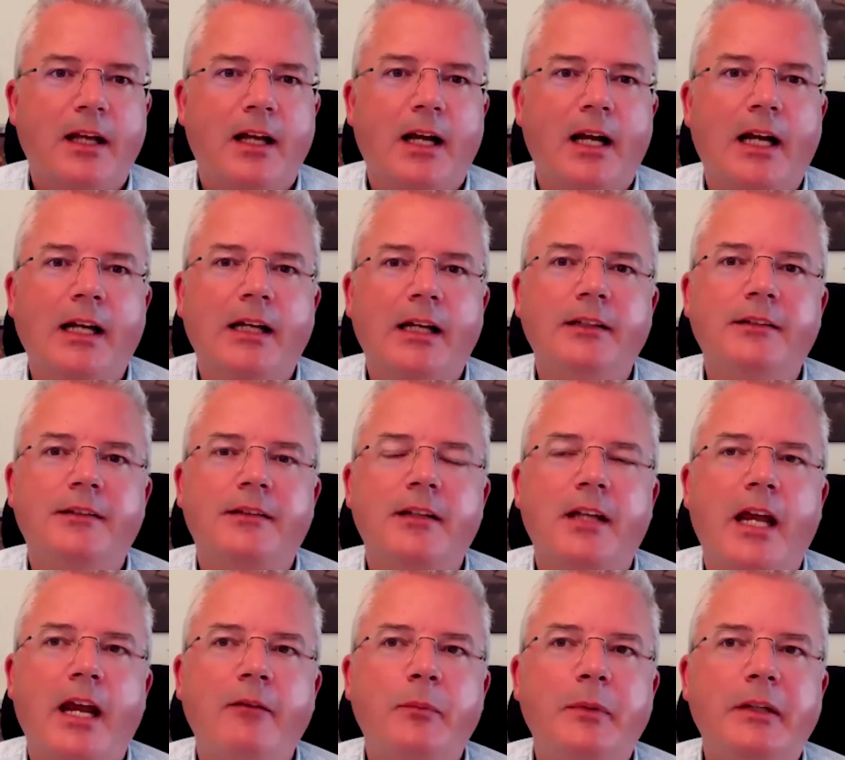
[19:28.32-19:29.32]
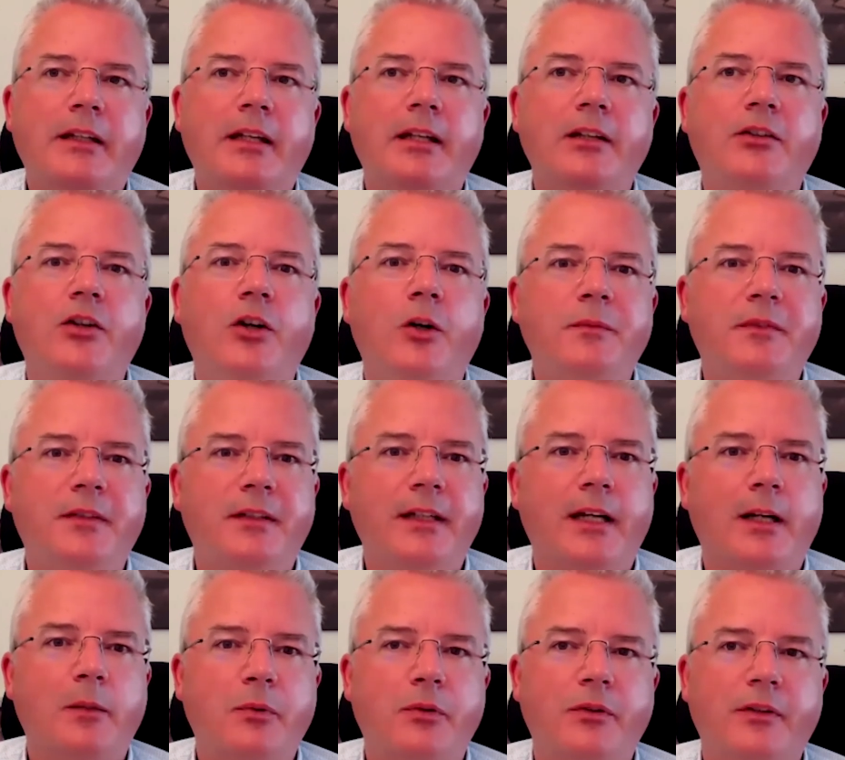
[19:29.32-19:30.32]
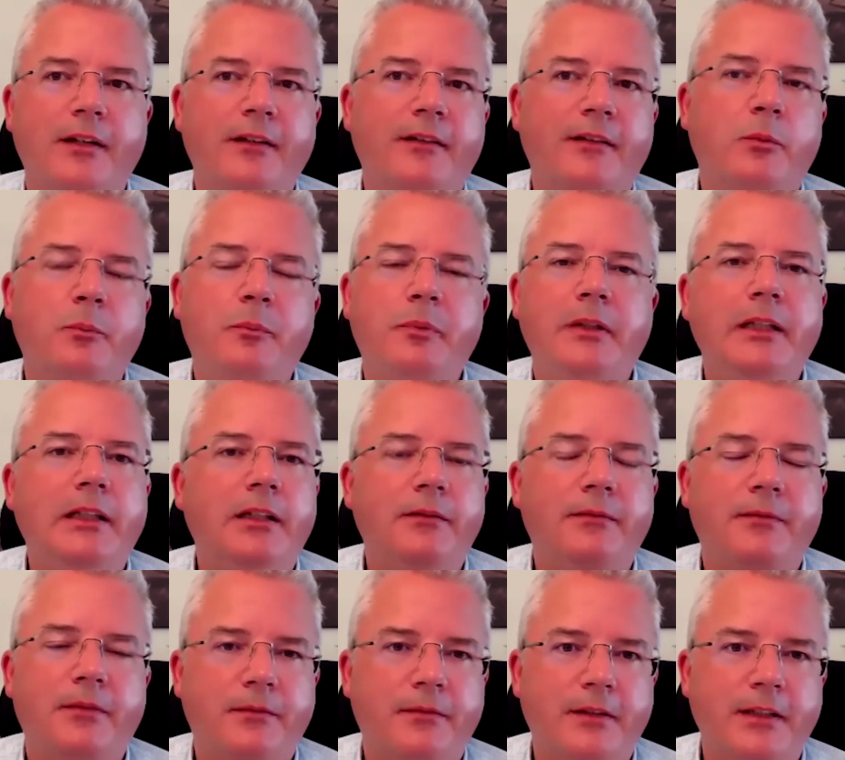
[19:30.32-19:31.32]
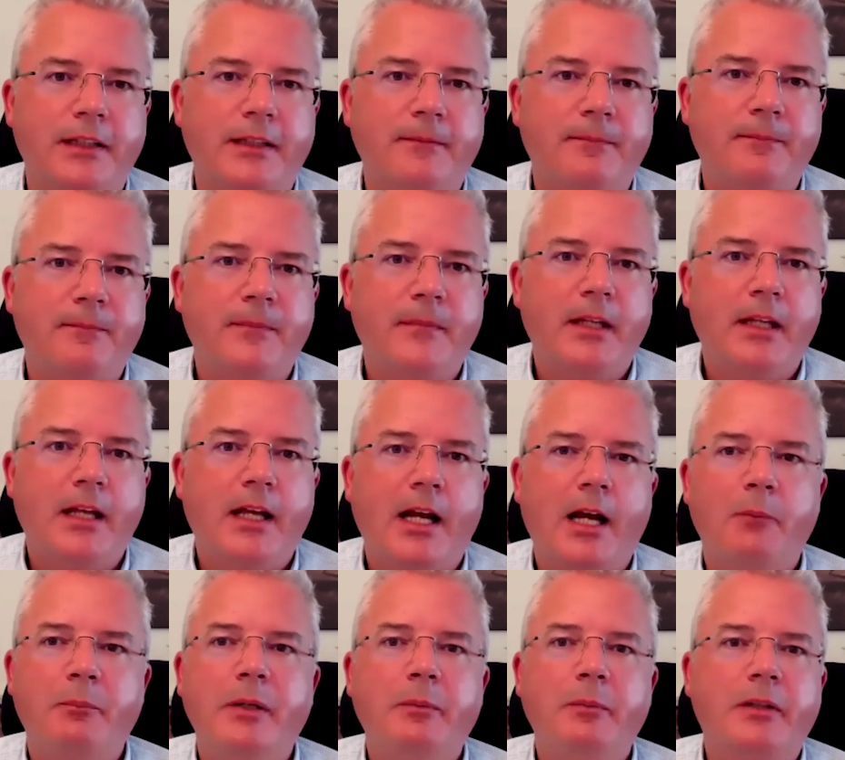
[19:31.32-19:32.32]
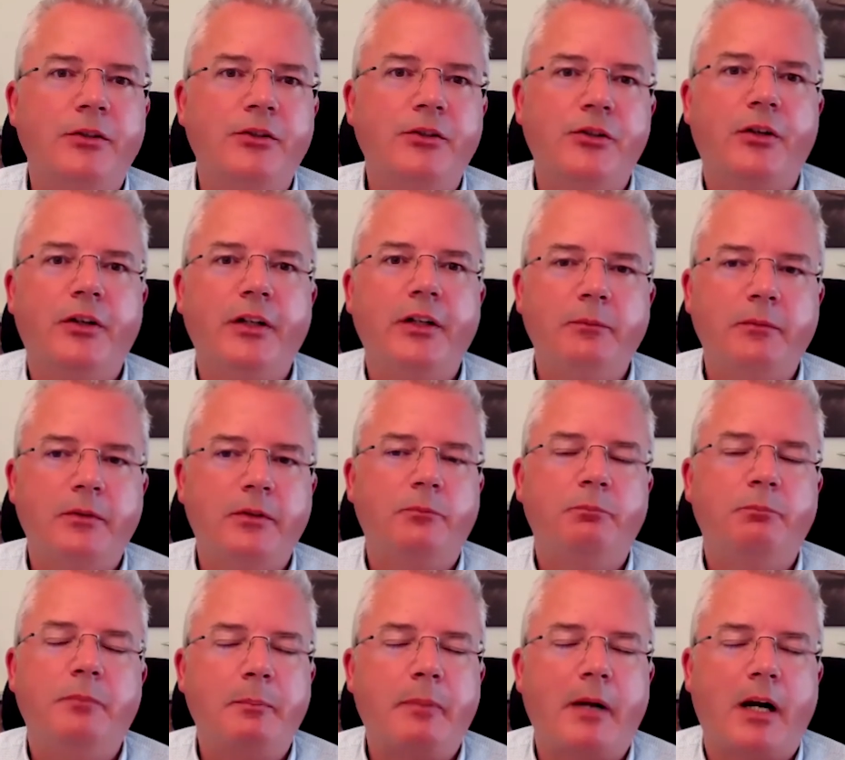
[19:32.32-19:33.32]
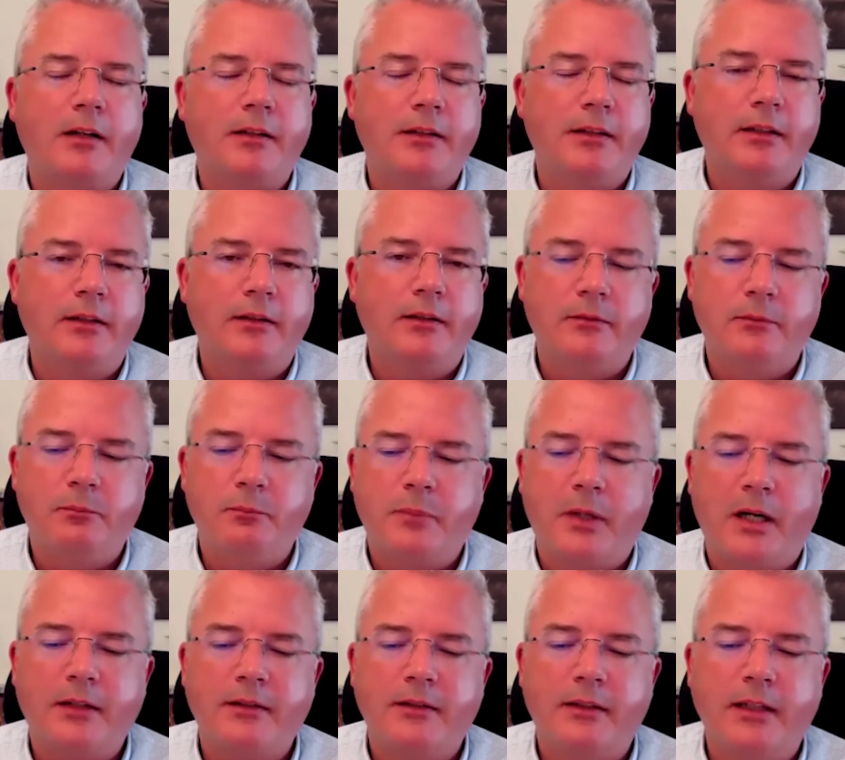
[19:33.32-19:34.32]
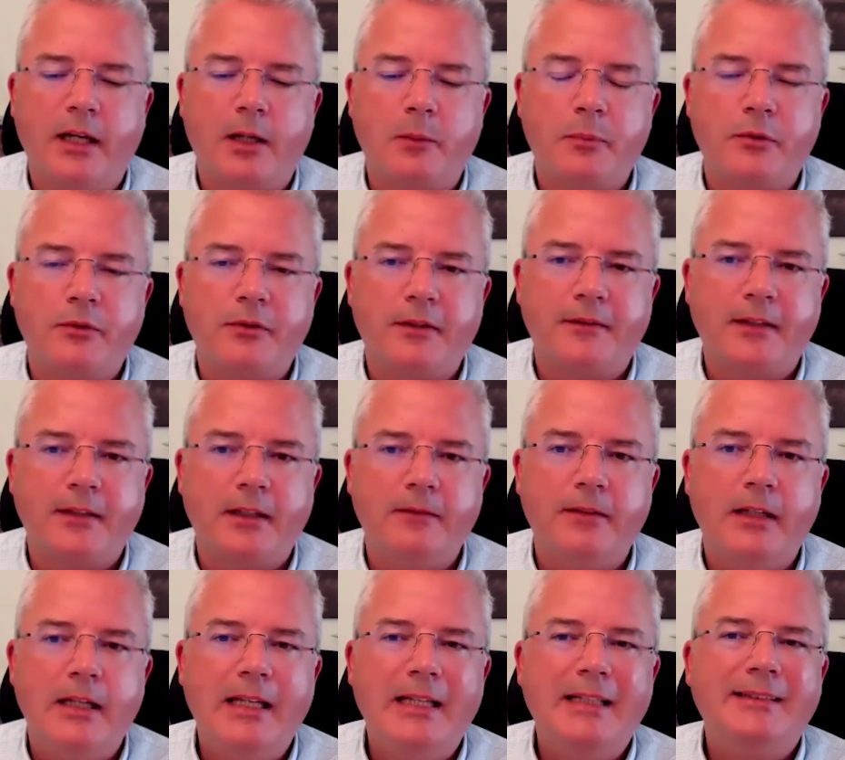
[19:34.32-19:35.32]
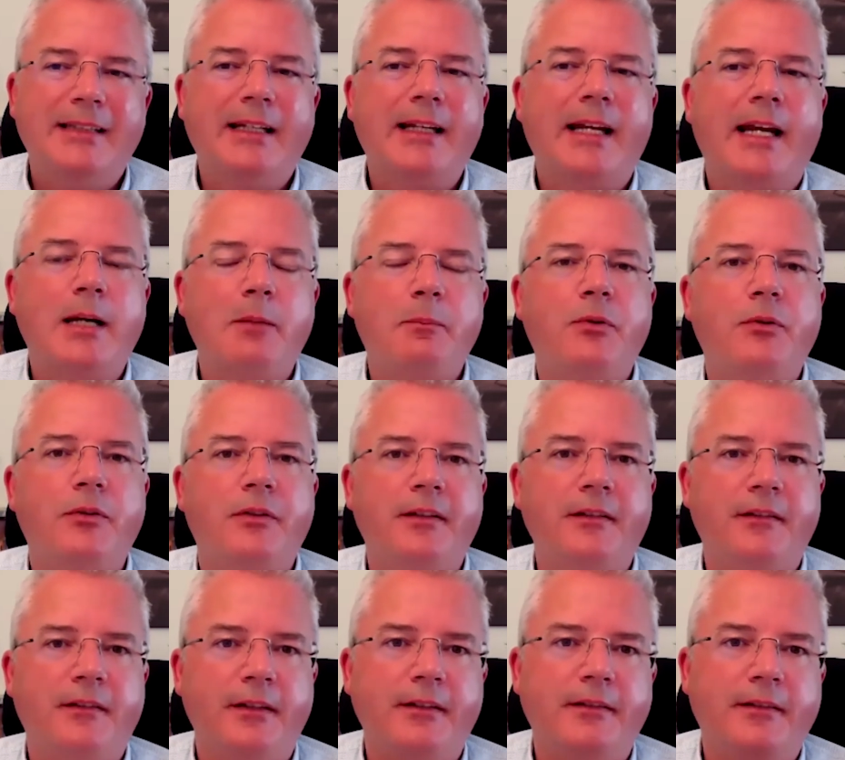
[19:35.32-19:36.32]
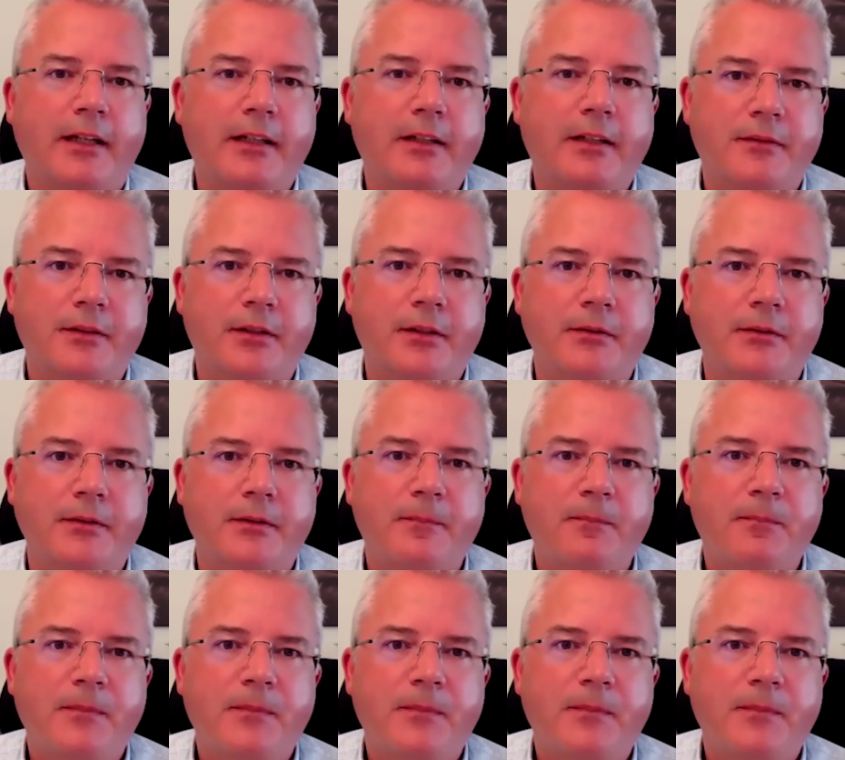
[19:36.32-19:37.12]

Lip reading: And everybody can come to the airport and it's completely for free. And people can join, be part of the airport itself. That airport is the executive code.